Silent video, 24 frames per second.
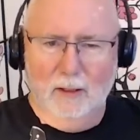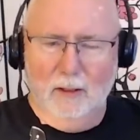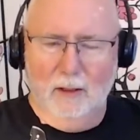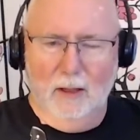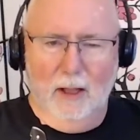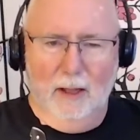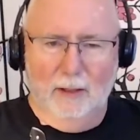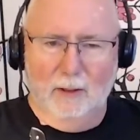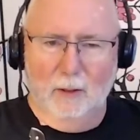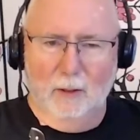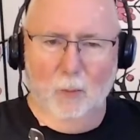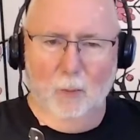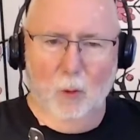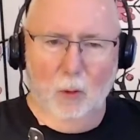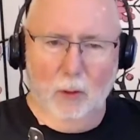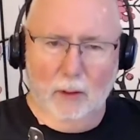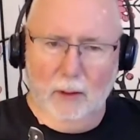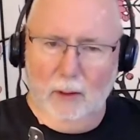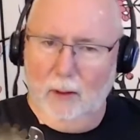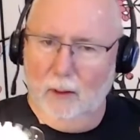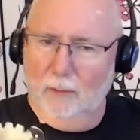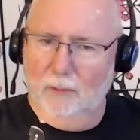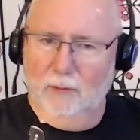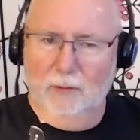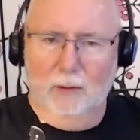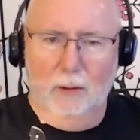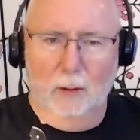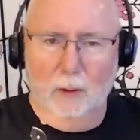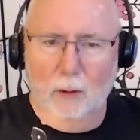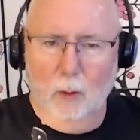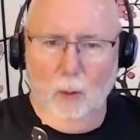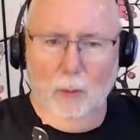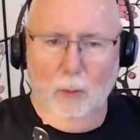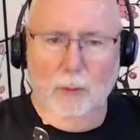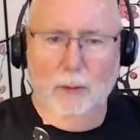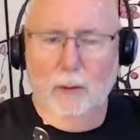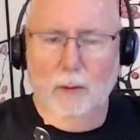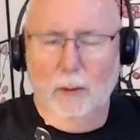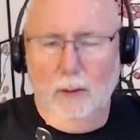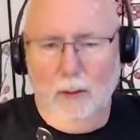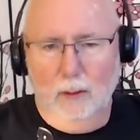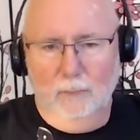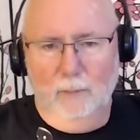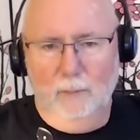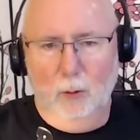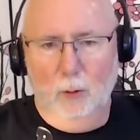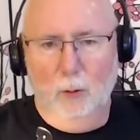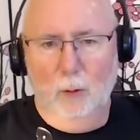lots more gifts they're going to
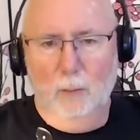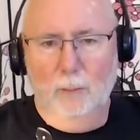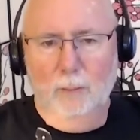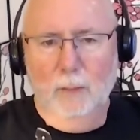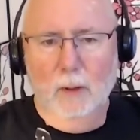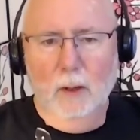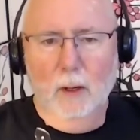give you.